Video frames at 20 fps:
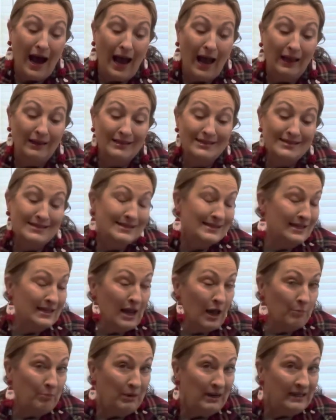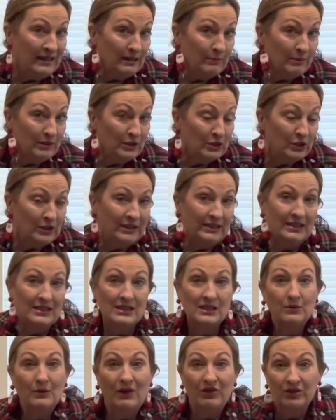This is gonna have peanut butter in it,
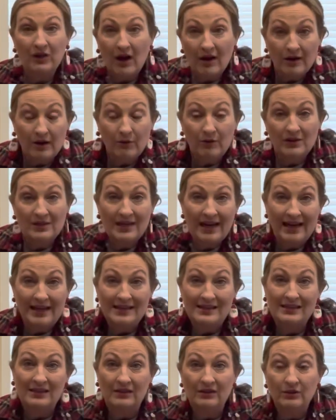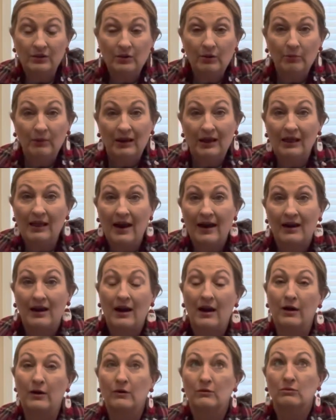so I thought it would taste a little bit like
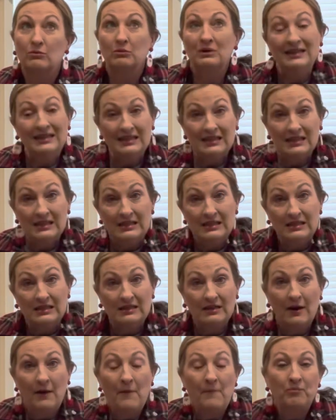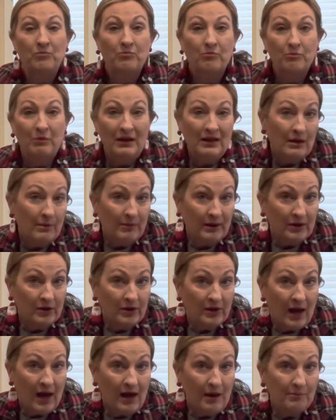a Reese's peanut butter
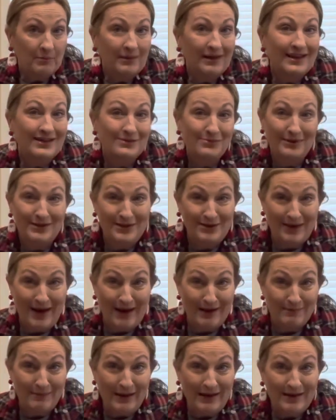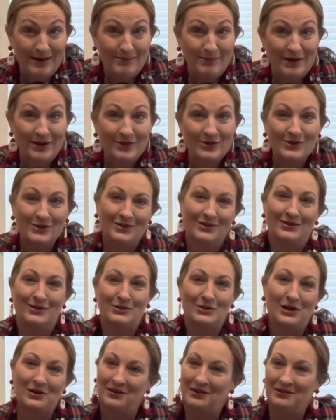cup, because we do add peanut butter, so the
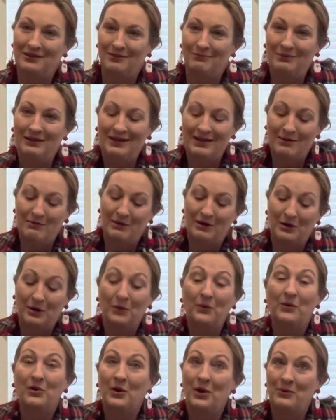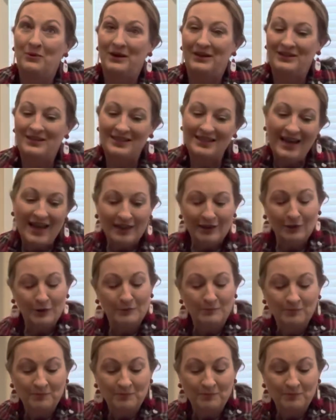chocolate and the peanut butter will go well together.